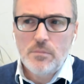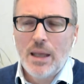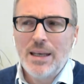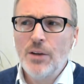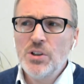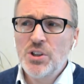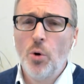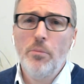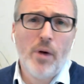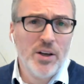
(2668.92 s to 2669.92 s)
now the
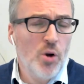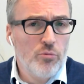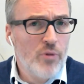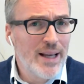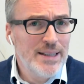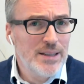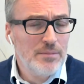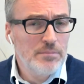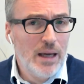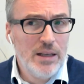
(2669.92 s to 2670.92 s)
school might not raise
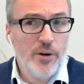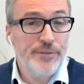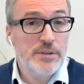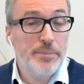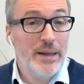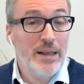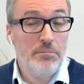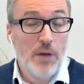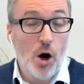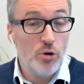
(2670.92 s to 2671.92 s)
enough to be
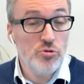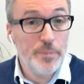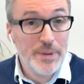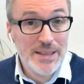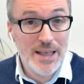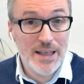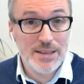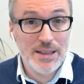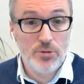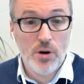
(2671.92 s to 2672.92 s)
100% net
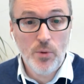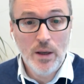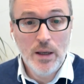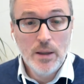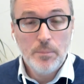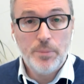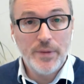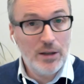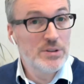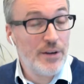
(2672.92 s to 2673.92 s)
zero, but
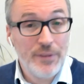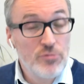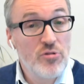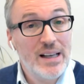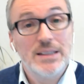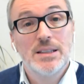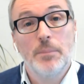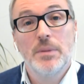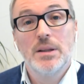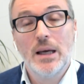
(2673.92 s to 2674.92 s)
they'll definitely raise
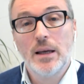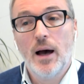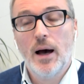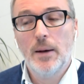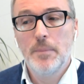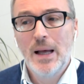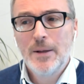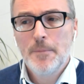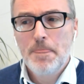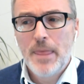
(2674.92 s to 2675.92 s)
something.
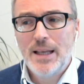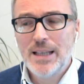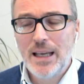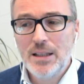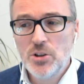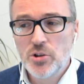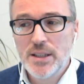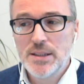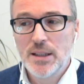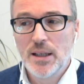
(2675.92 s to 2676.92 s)
It's
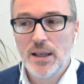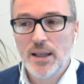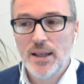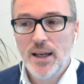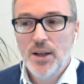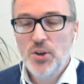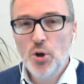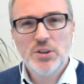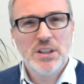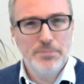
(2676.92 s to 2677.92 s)
interestingly
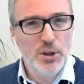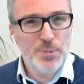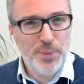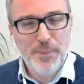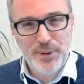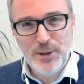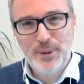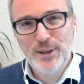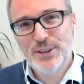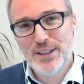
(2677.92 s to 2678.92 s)
not as much per
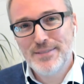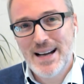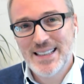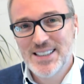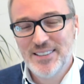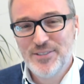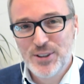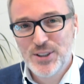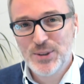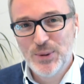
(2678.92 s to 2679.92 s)
pupil as you'd imagine for
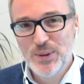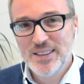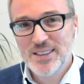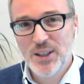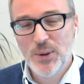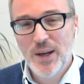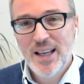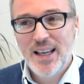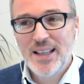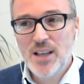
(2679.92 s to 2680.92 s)
a school. So
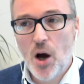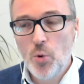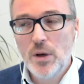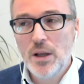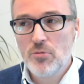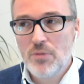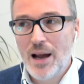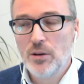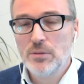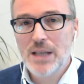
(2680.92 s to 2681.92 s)
it's only
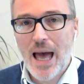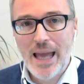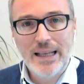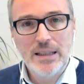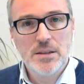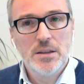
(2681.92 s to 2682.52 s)
around 8